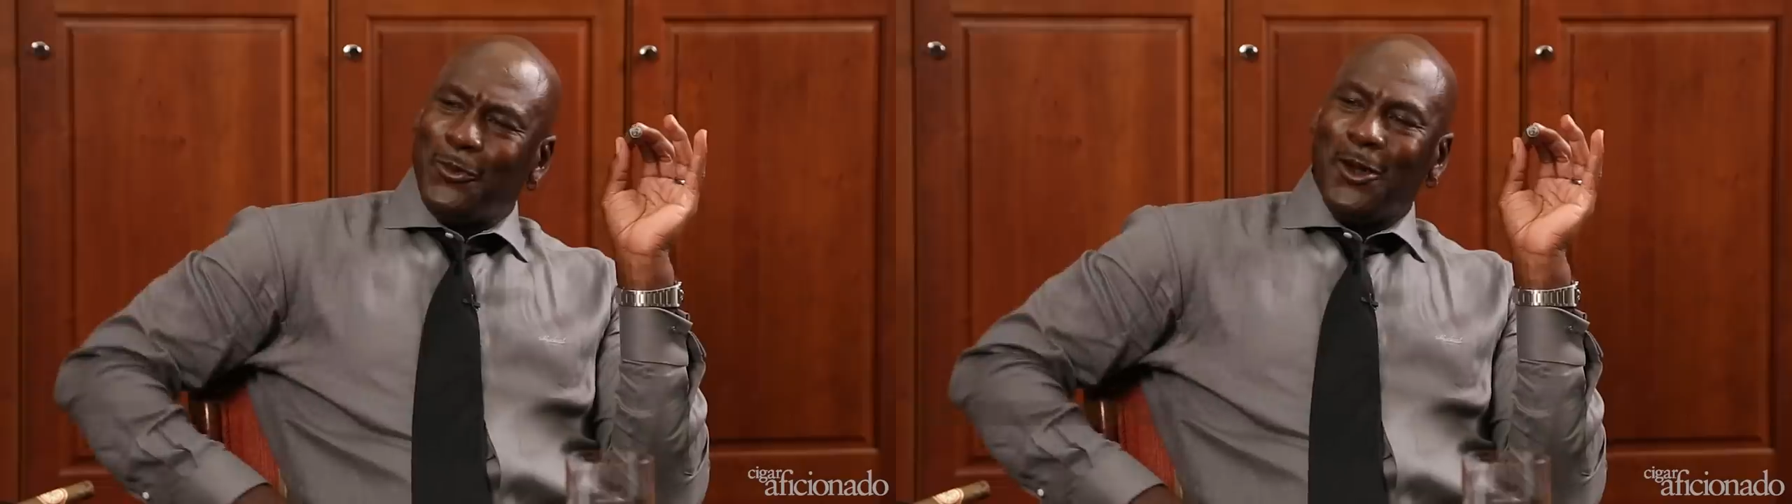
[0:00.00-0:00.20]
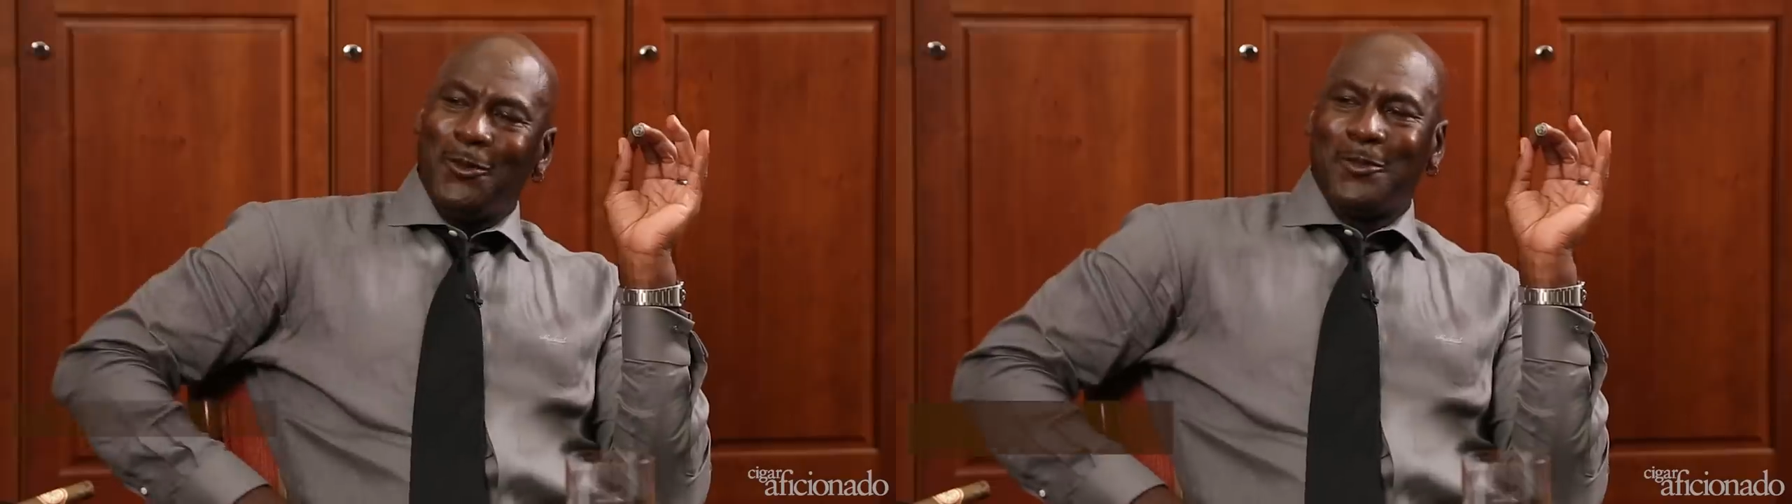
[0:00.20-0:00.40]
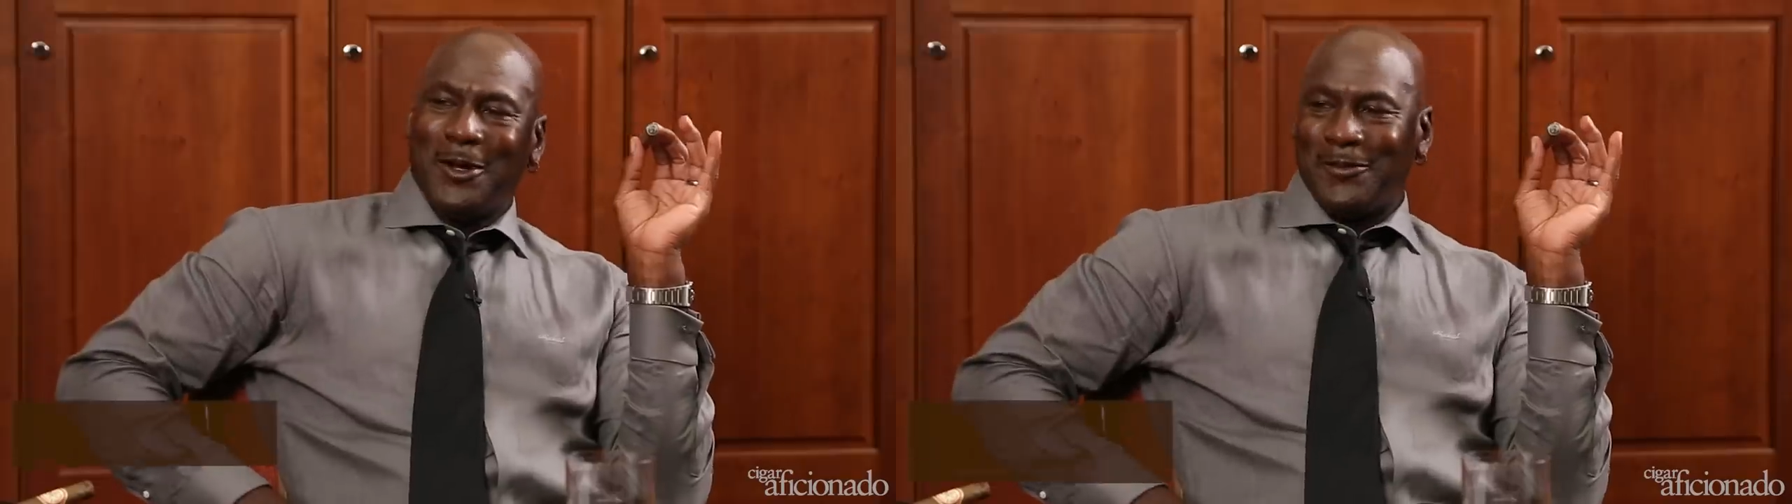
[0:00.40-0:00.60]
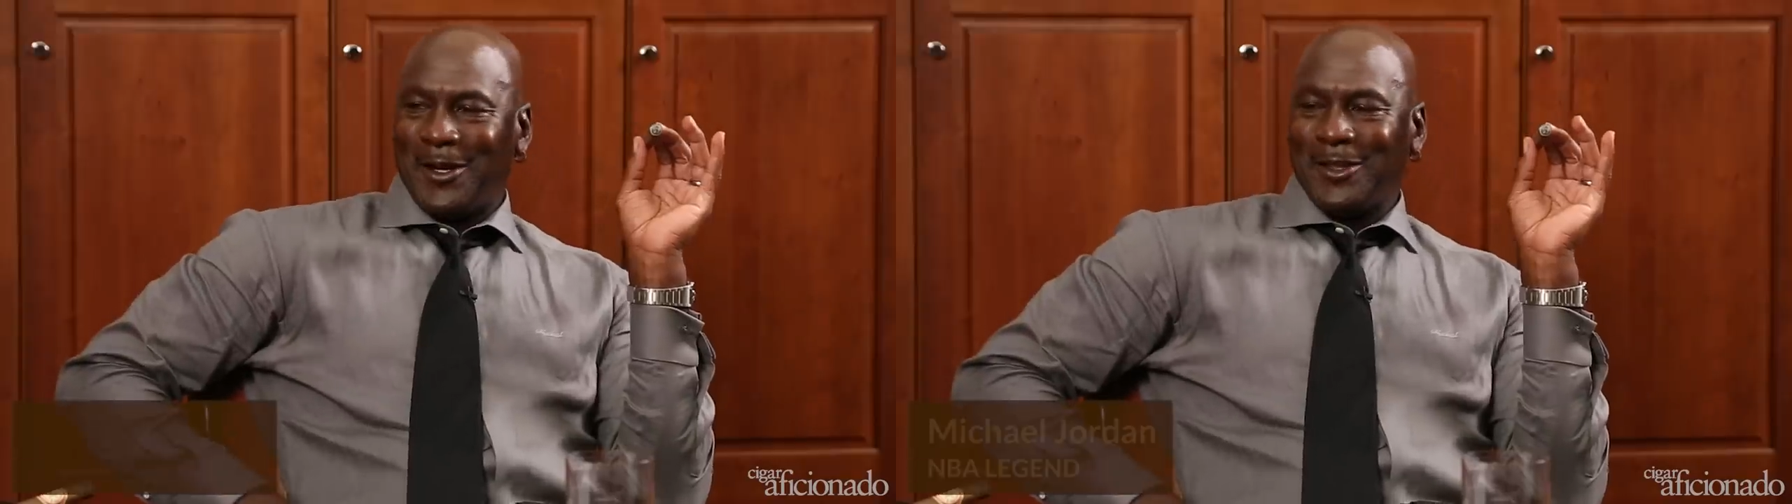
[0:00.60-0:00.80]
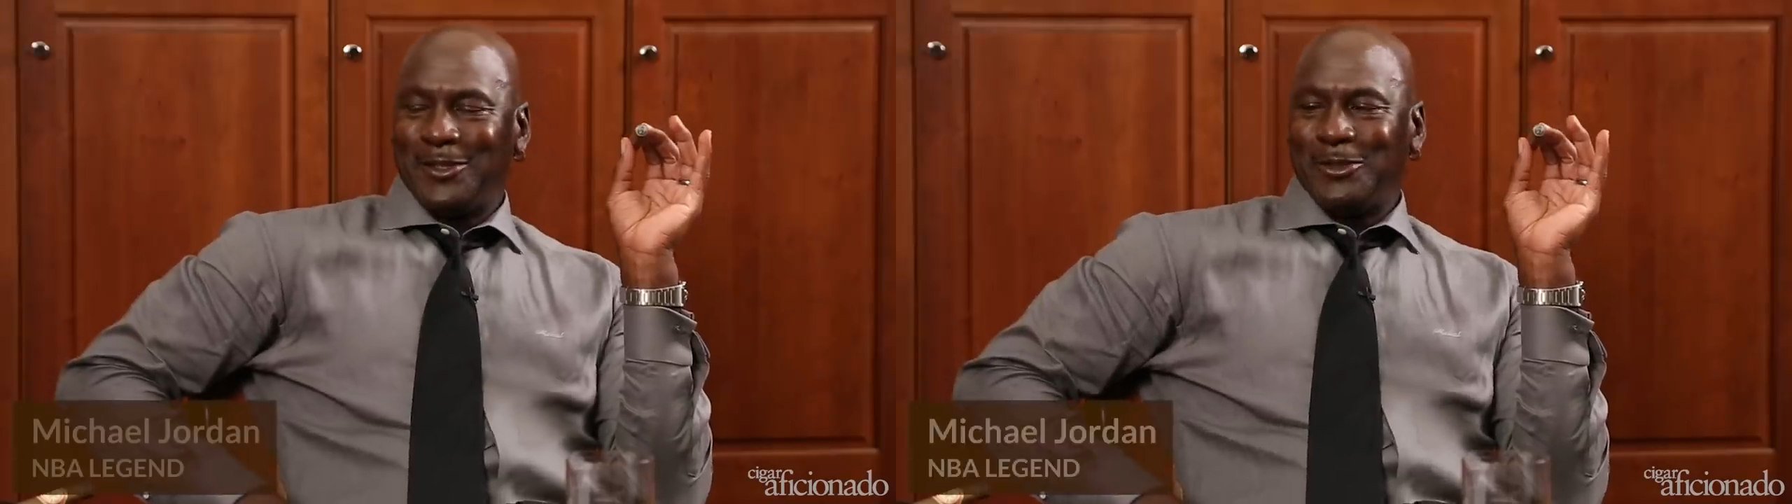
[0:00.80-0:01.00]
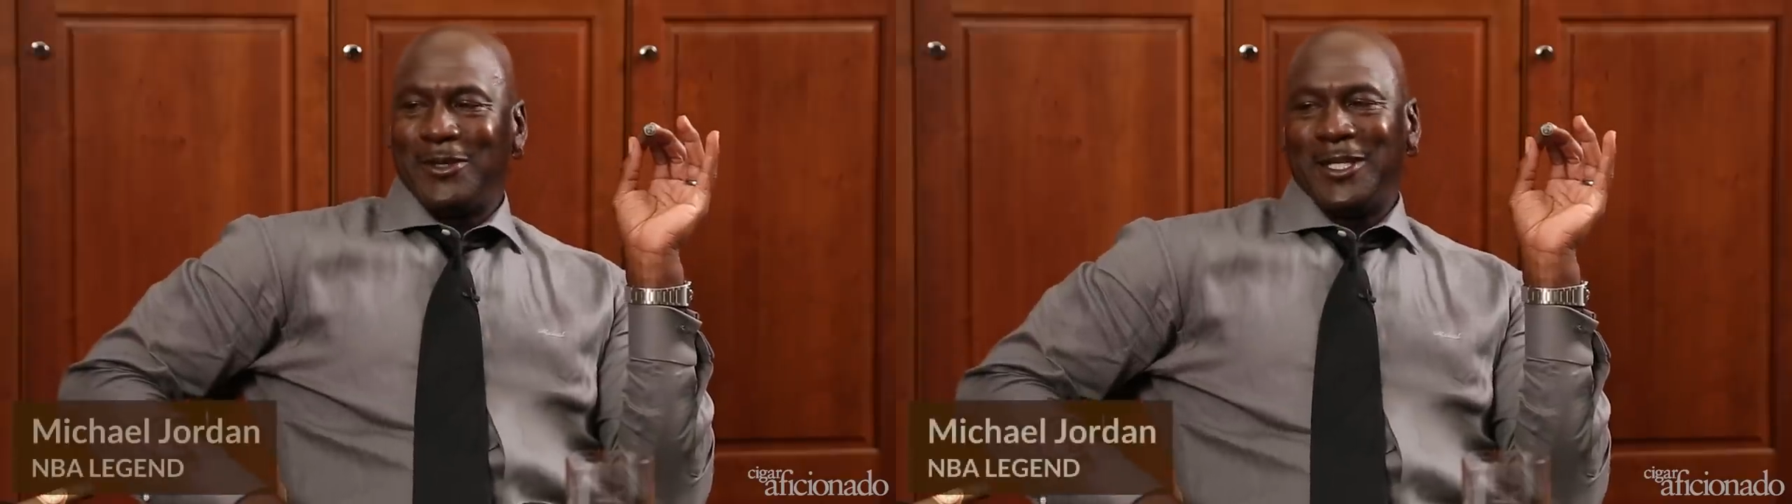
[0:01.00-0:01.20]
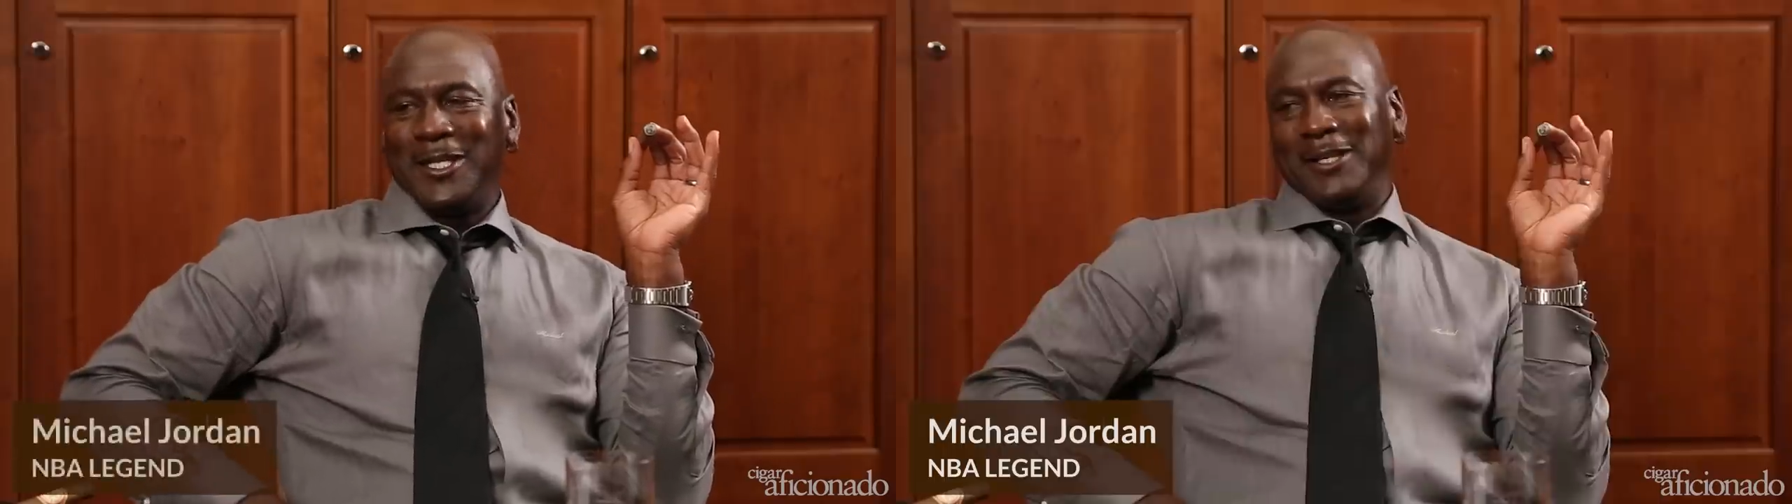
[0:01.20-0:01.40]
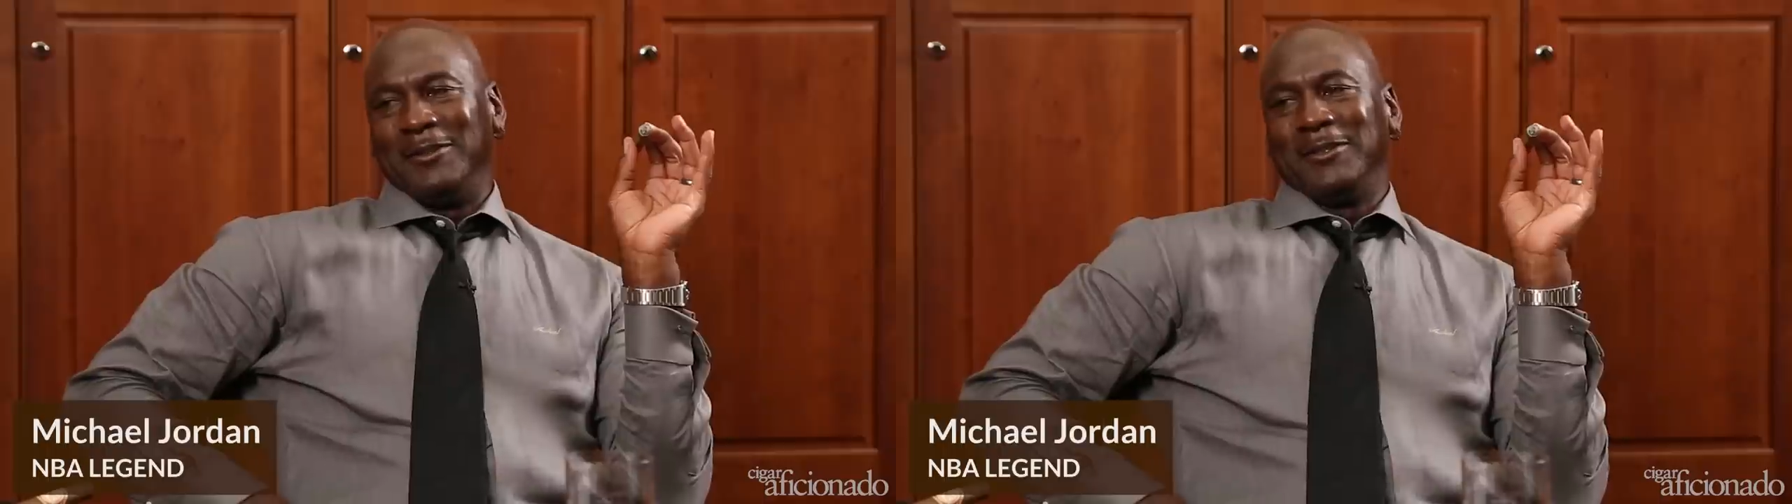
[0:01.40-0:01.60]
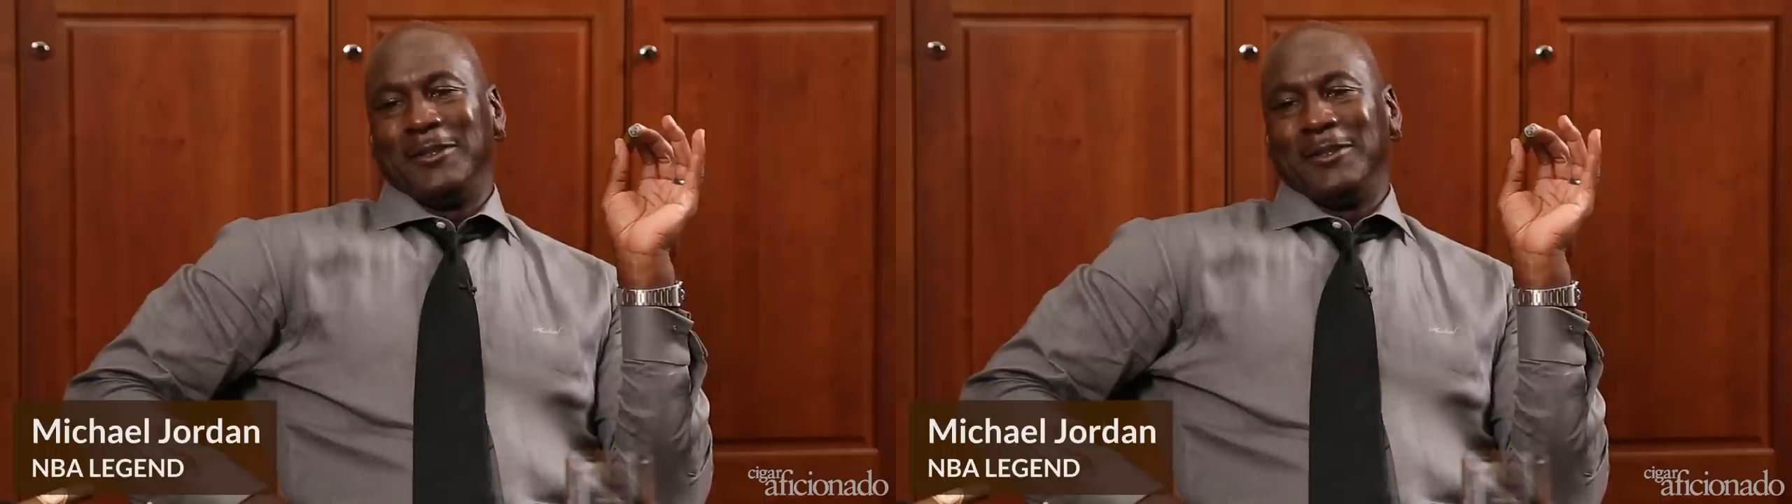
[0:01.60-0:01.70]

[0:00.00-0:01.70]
What would my father do right now?